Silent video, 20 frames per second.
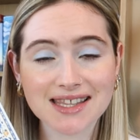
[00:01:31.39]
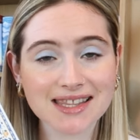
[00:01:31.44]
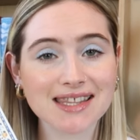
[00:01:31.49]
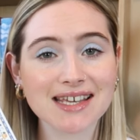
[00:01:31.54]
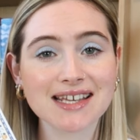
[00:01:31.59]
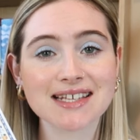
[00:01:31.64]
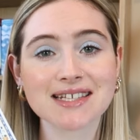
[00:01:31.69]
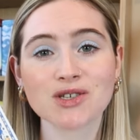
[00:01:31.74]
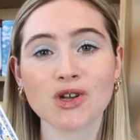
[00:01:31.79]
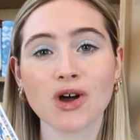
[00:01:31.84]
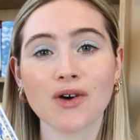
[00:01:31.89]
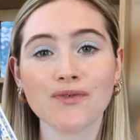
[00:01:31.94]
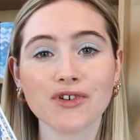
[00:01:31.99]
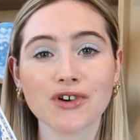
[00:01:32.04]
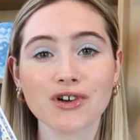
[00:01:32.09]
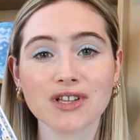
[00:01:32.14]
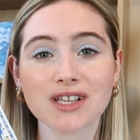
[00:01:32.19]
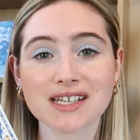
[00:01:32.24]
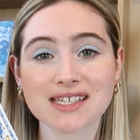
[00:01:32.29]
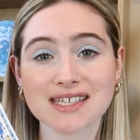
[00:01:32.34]
this
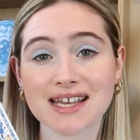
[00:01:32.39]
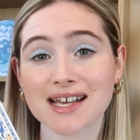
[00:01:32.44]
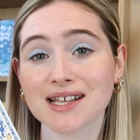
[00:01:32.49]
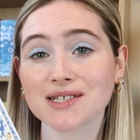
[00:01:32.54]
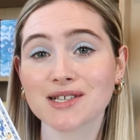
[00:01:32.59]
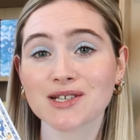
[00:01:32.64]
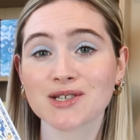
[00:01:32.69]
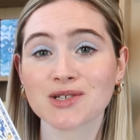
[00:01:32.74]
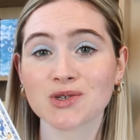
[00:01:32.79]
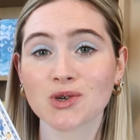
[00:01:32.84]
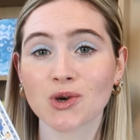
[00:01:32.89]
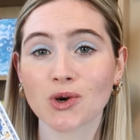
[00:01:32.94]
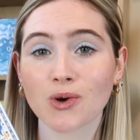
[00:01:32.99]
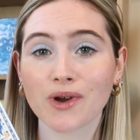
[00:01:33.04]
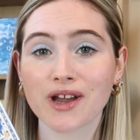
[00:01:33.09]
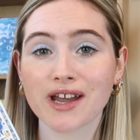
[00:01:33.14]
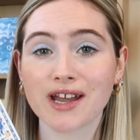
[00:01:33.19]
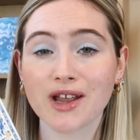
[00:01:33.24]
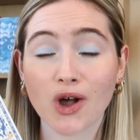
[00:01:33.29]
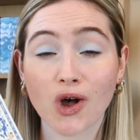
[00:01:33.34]
novel tells the
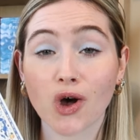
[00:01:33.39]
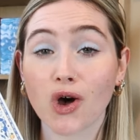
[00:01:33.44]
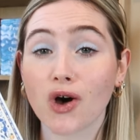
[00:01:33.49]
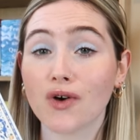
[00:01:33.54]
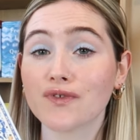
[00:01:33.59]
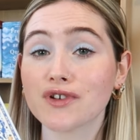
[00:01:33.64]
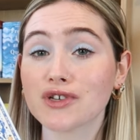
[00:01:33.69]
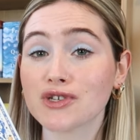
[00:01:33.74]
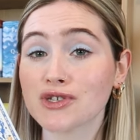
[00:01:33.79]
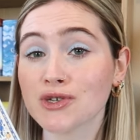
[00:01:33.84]
story of